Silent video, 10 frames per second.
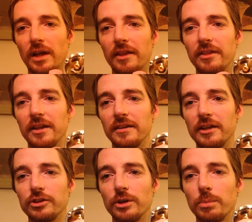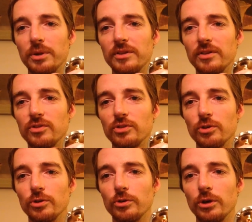I think they should have put this
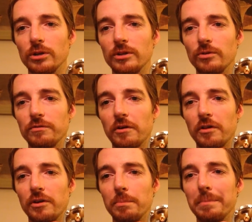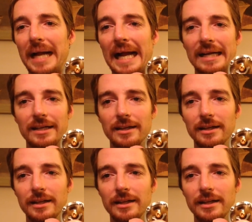screw a little farther back